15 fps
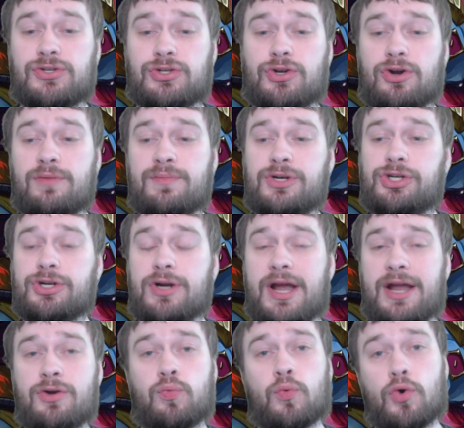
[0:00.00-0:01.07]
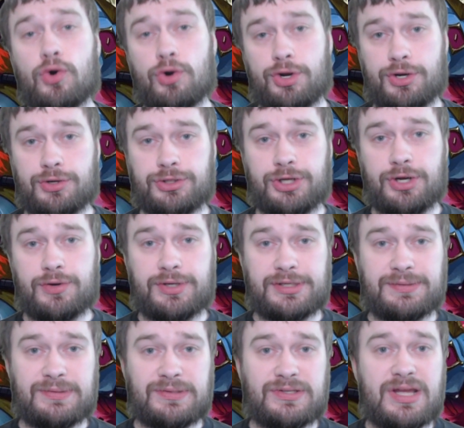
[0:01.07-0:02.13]
Skirmisher, and Warrior
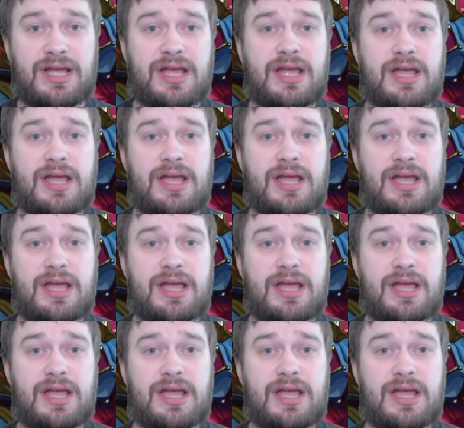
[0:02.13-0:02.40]
tokens.